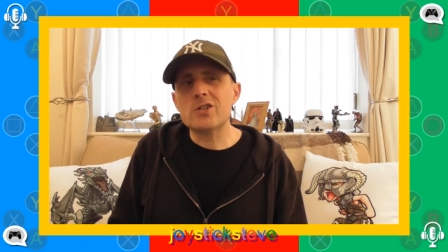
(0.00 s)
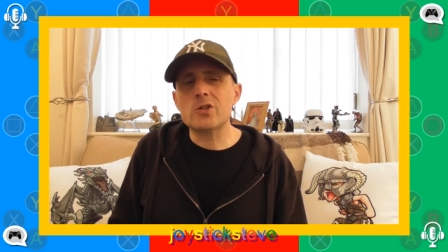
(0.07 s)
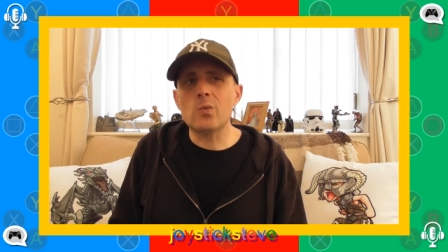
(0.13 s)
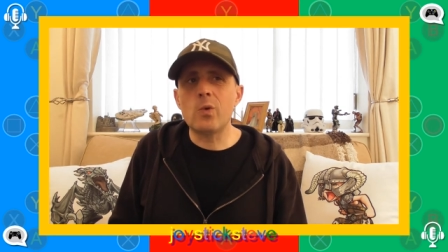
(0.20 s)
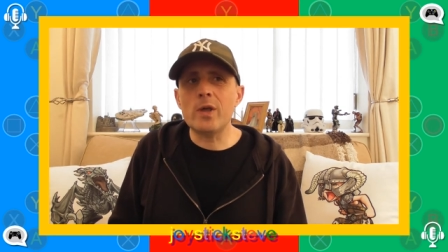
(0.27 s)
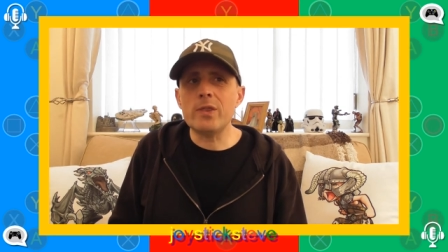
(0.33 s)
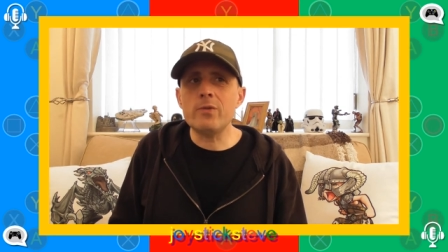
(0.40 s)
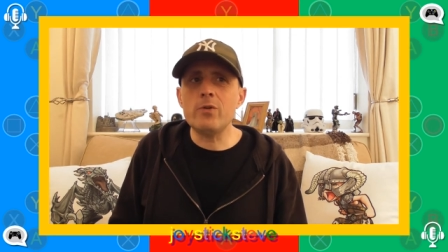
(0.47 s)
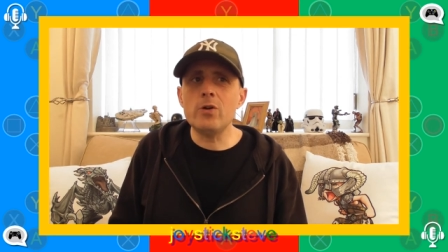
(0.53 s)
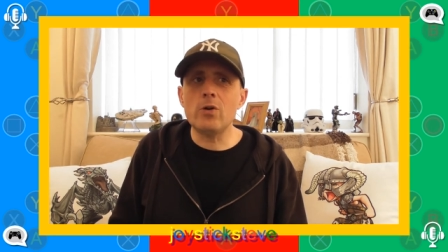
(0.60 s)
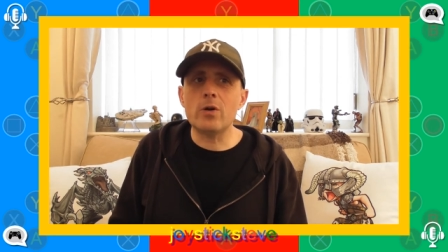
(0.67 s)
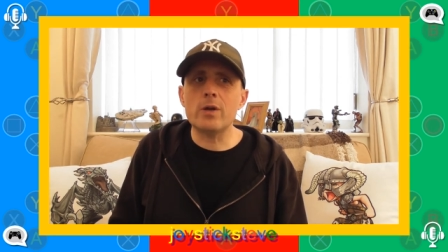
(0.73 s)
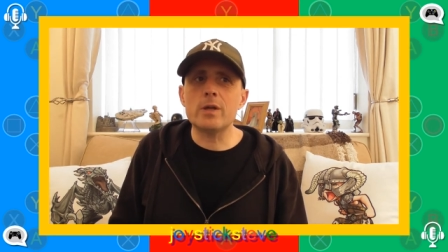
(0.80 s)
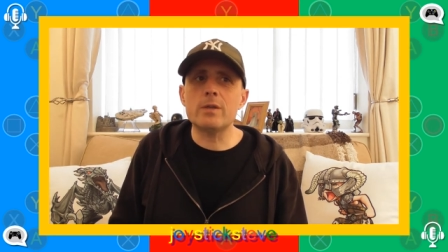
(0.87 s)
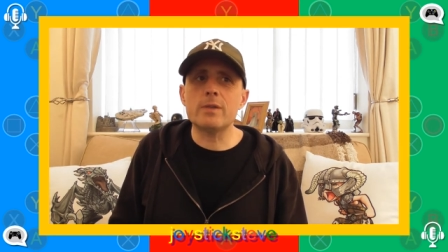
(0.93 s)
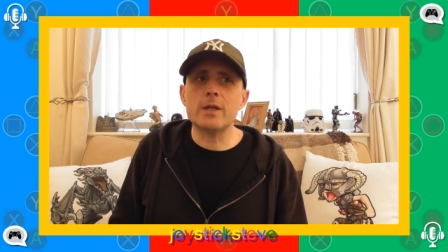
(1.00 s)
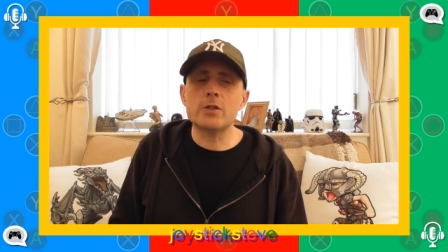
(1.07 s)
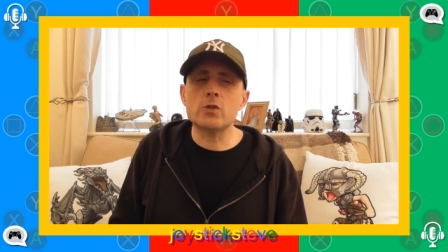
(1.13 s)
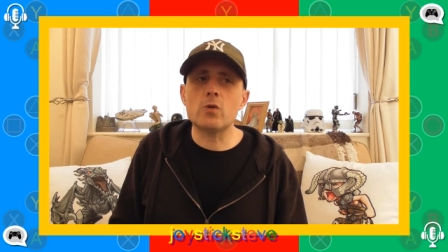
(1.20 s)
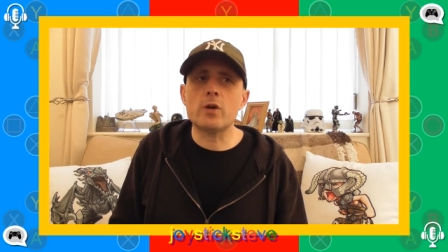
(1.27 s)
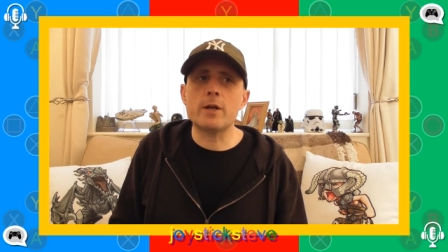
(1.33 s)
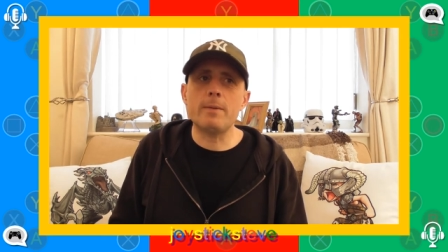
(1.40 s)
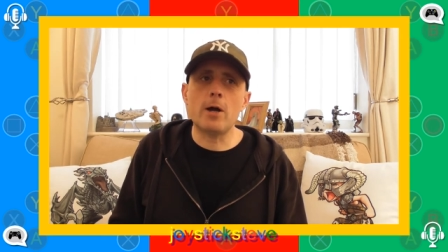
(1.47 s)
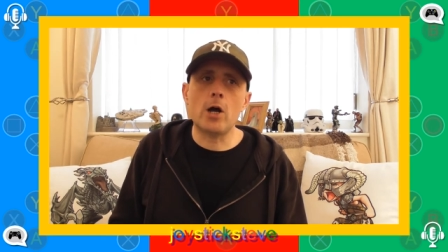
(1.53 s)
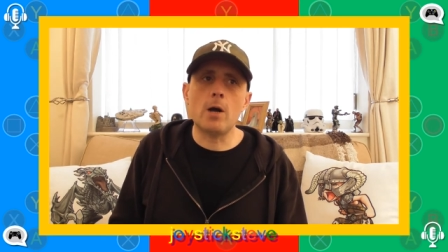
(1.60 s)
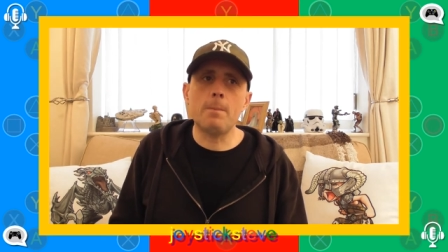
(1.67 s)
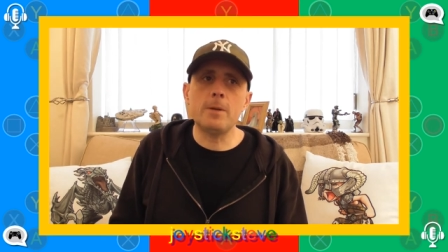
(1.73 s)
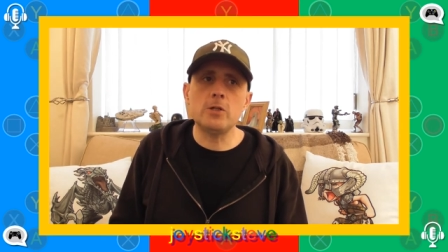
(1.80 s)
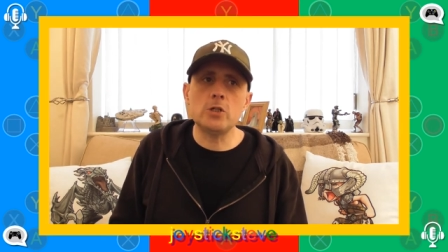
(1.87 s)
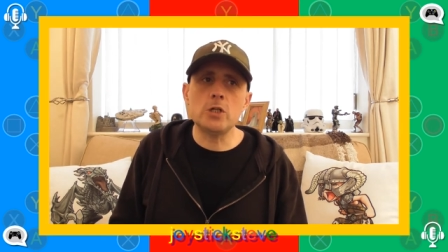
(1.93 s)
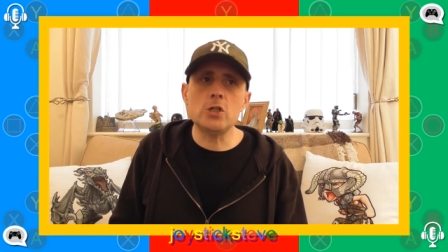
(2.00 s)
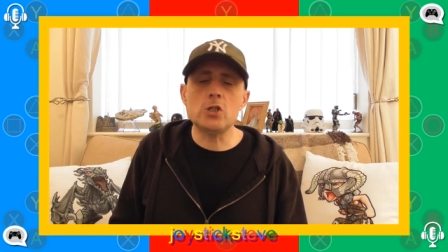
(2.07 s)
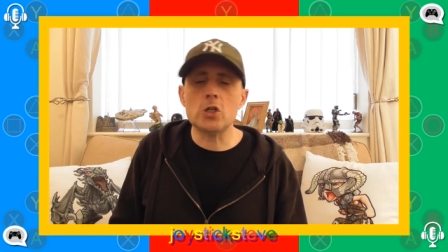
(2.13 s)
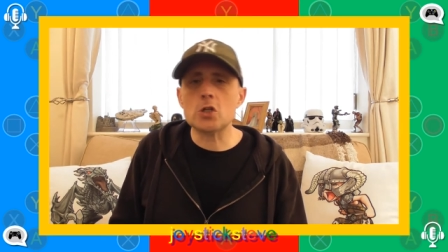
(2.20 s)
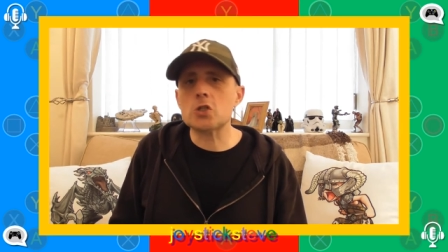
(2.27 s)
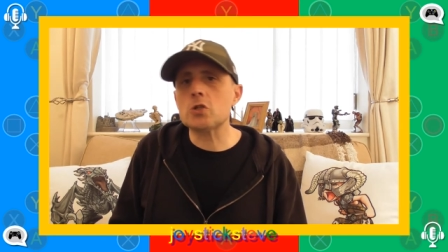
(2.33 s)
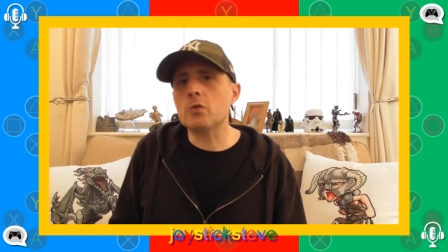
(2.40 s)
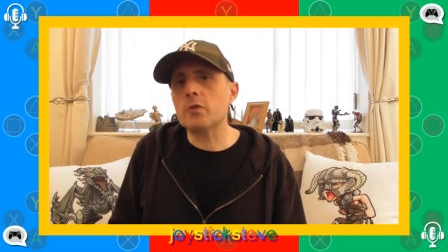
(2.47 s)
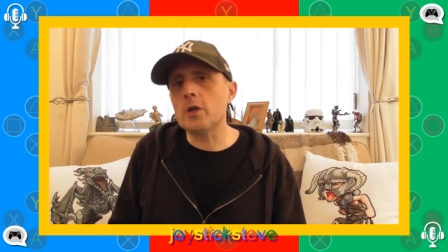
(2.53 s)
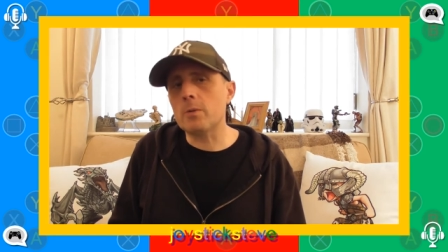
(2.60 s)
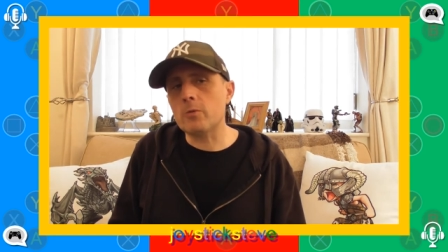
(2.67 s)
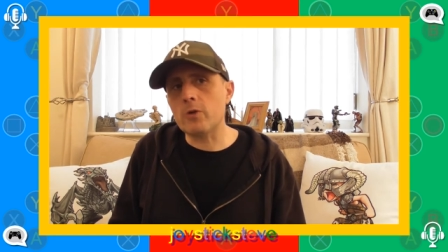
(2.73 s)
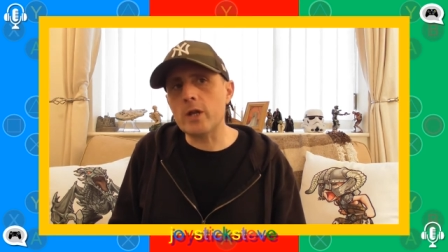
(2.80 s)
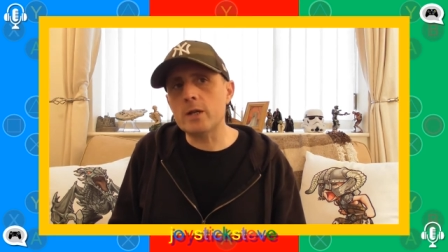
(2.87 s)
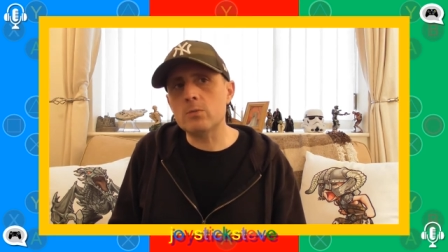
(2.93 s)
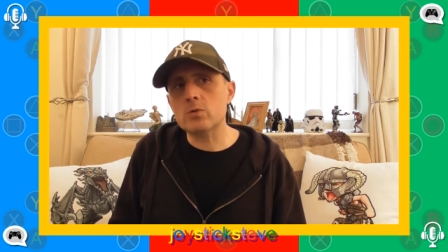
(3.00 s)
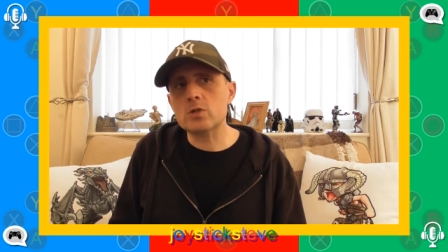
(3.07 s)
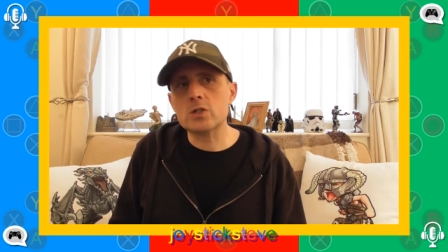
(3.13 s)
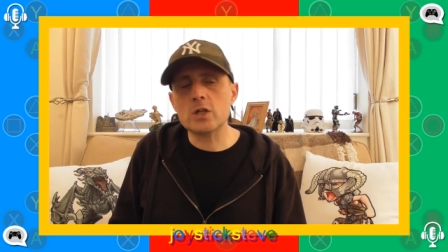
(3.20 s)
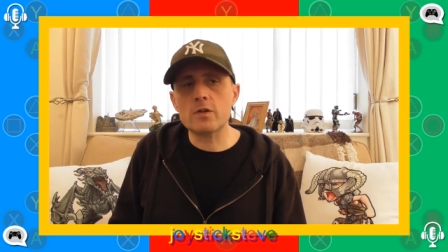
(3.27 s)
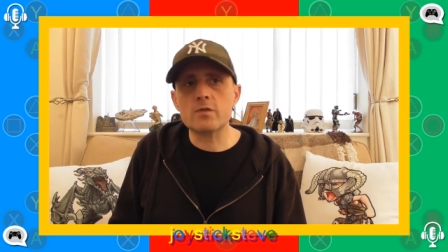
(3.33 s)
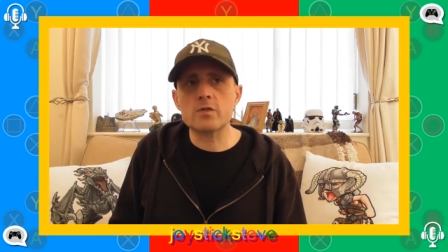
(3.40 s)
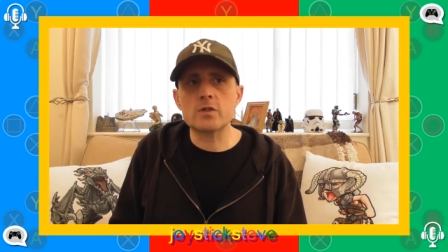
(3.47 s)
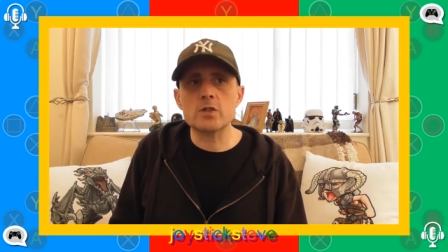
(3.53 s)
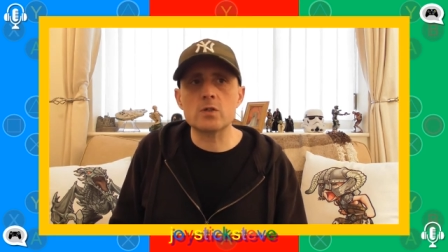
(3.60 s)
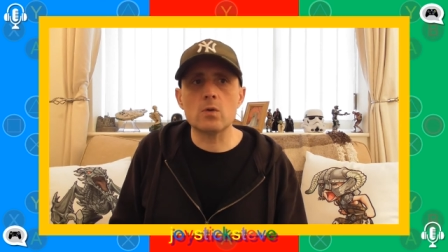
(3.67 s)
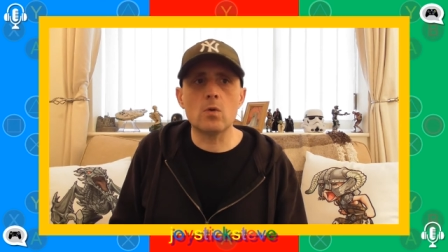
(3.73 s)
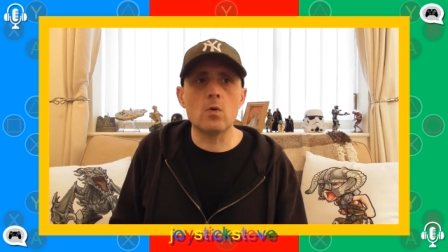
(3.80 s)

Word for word: So whether or not they're talking about RPG just on the upgradable stuffs